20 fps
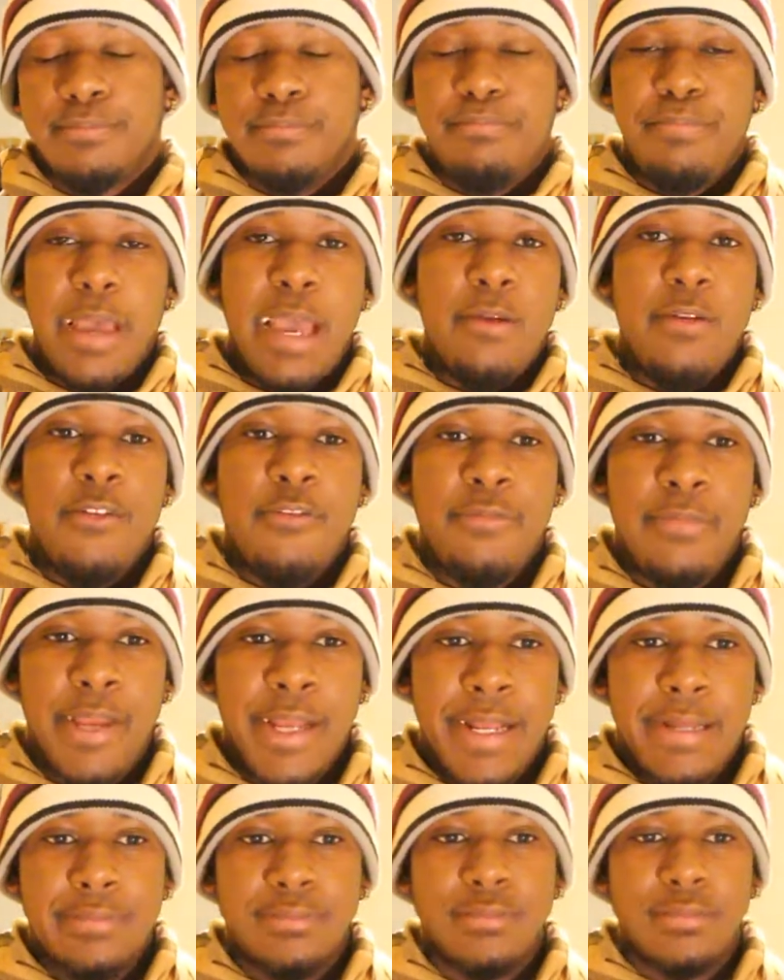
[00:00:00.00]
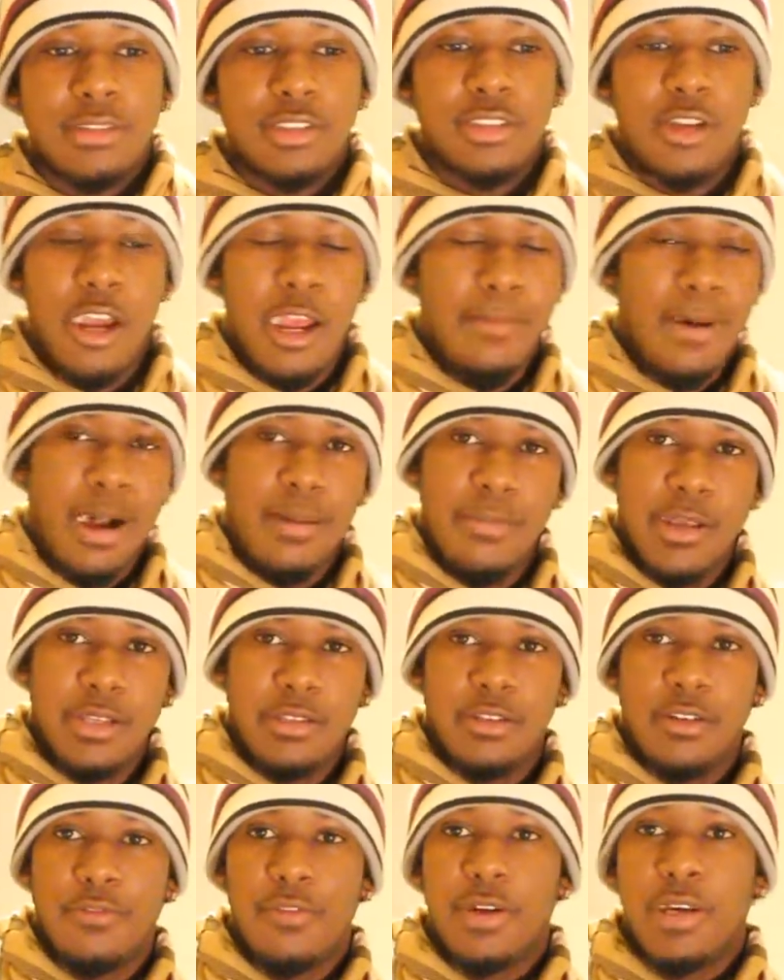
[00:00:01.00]
Bear with me. Sorry about being
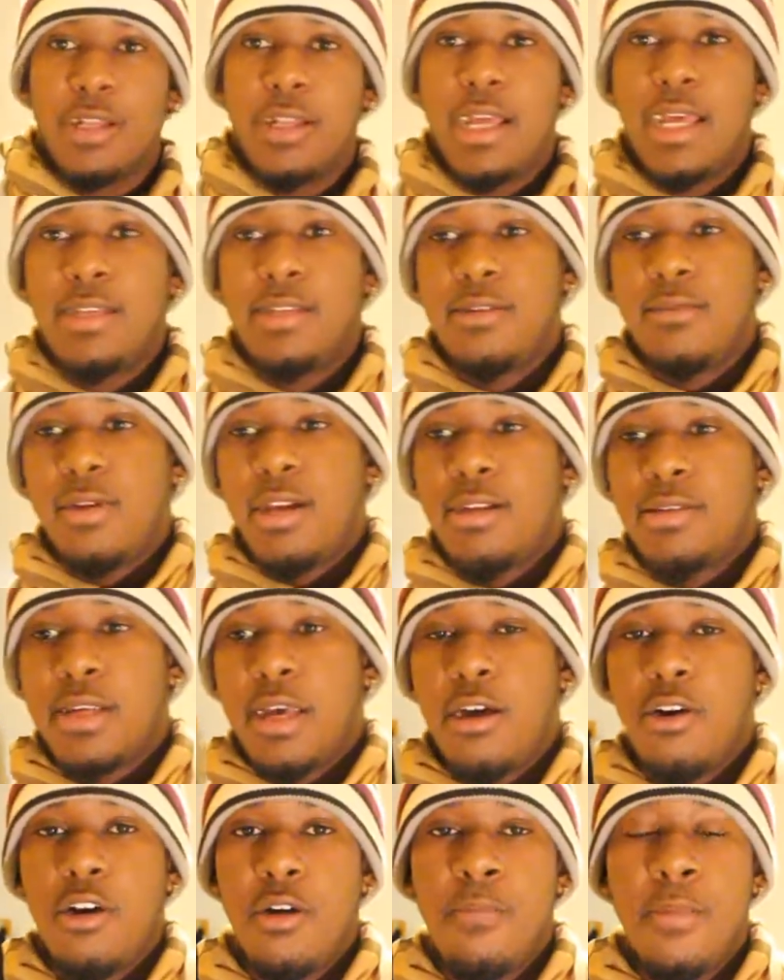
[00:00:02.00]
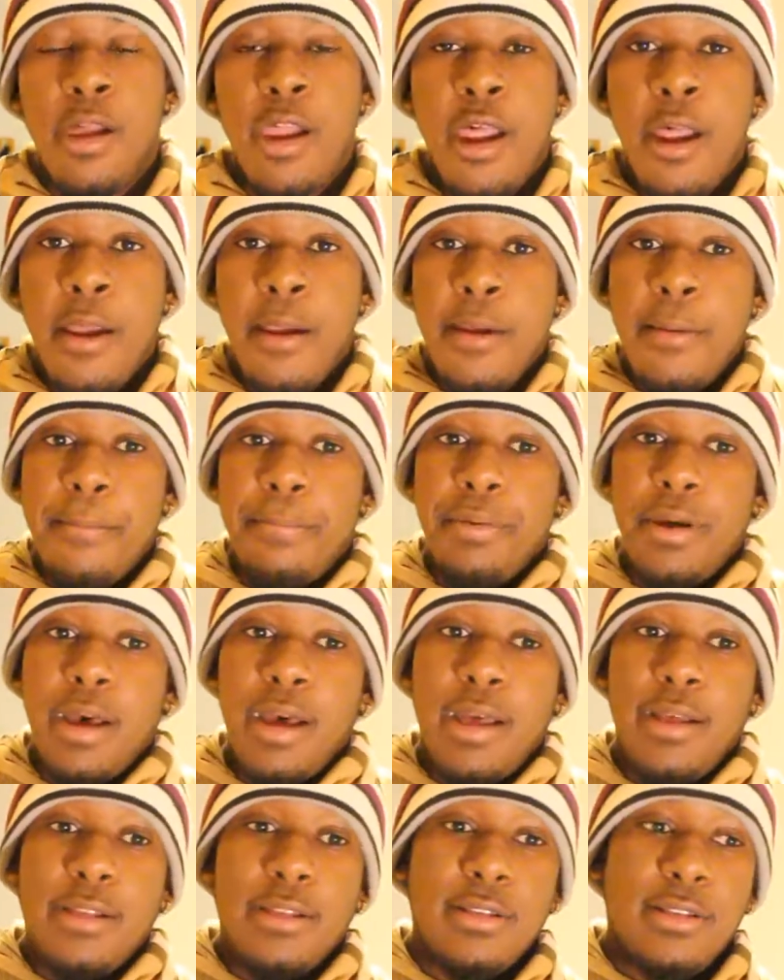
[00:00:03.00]
so fucking lazy while I was at home.
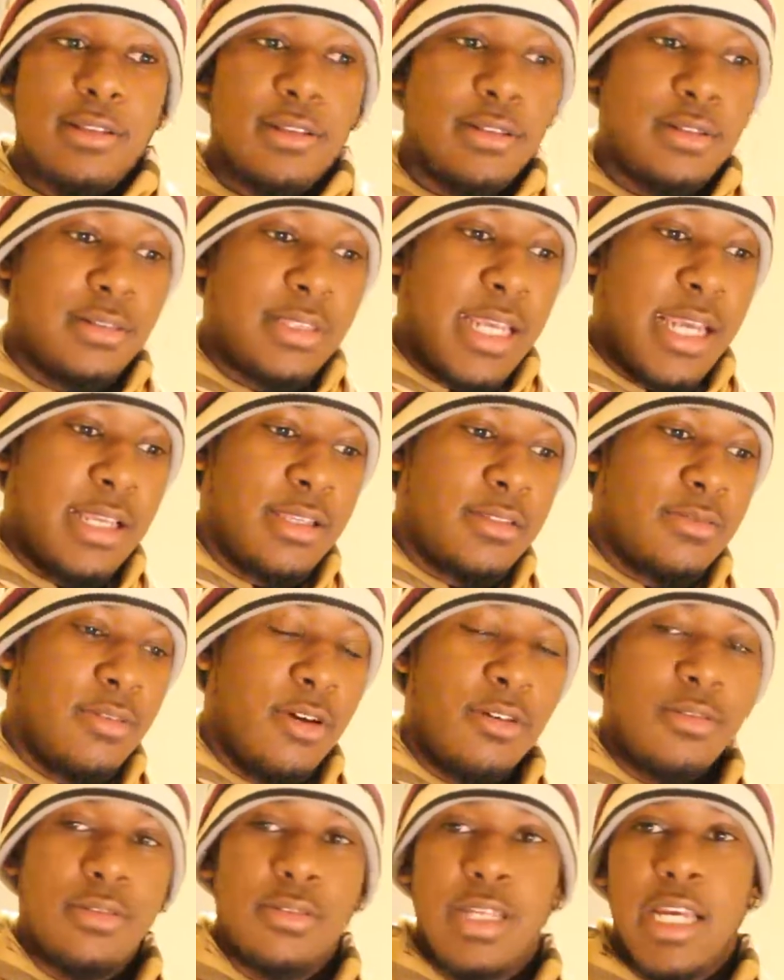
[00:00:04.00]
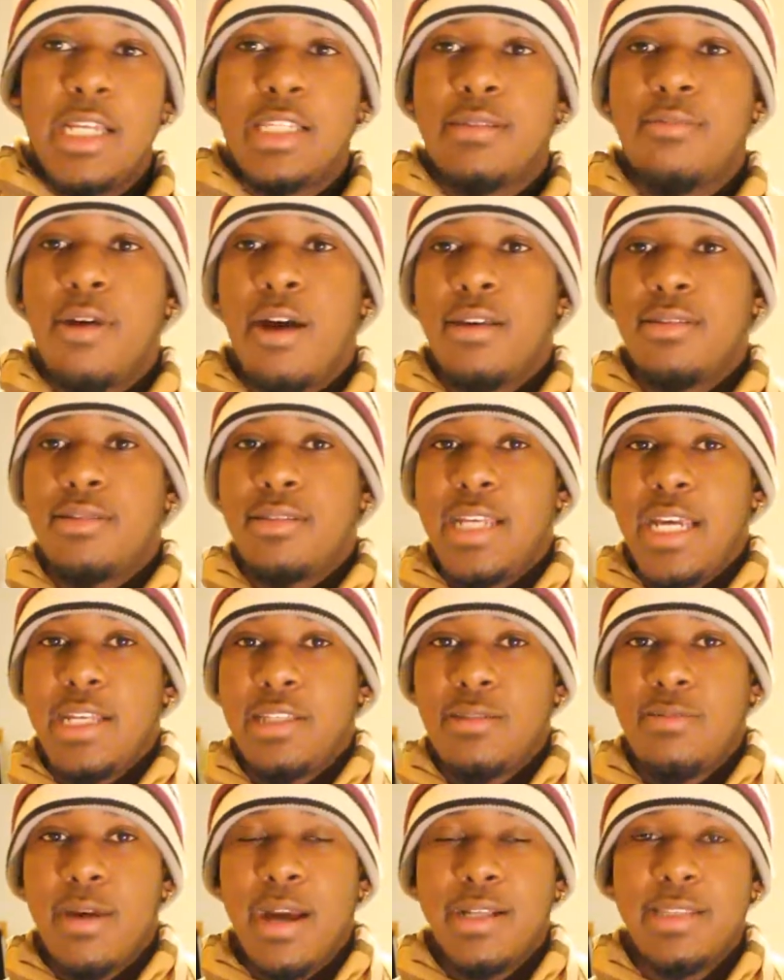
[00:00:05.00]
But stay swole, stay smart, stay
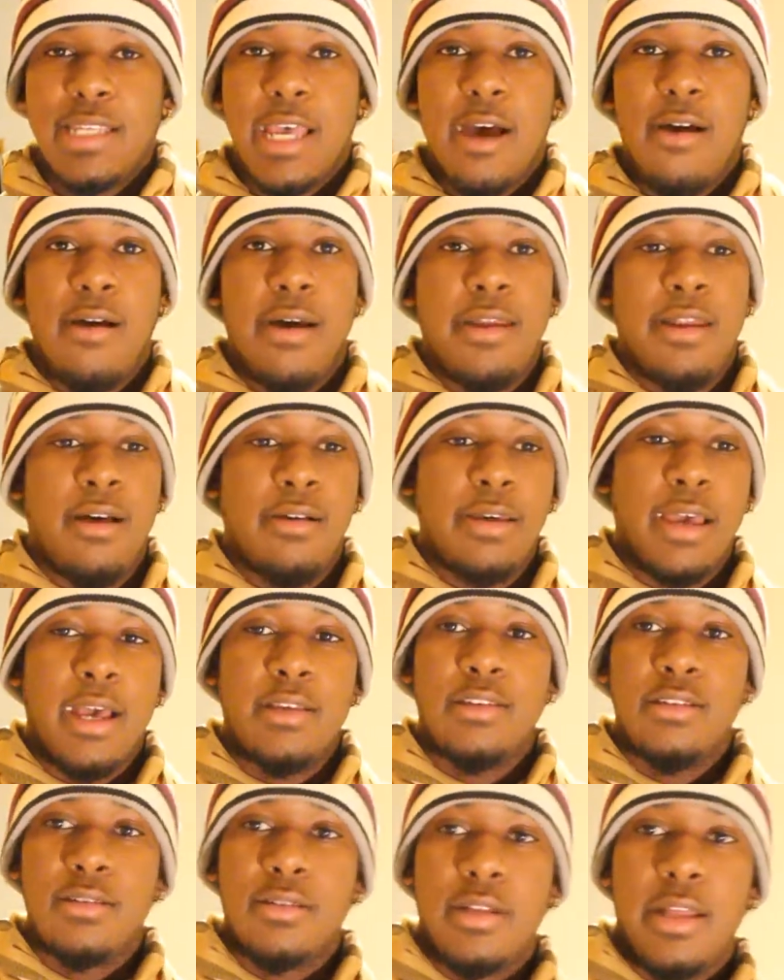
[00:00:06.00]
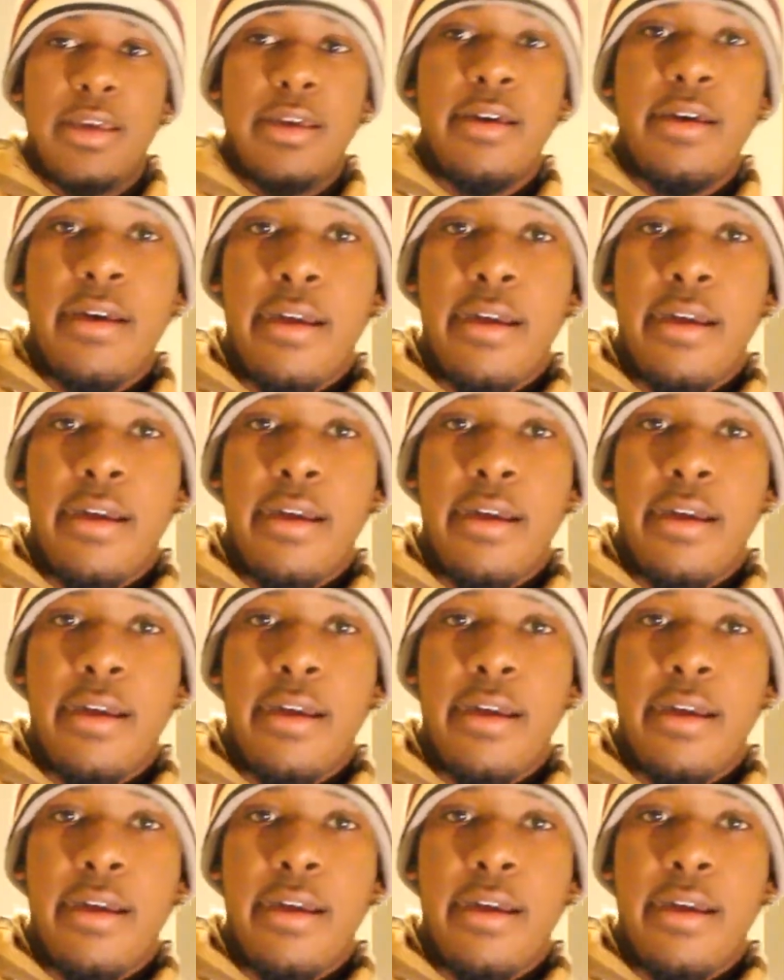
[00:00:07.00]
swagged out, and I'll catch you later.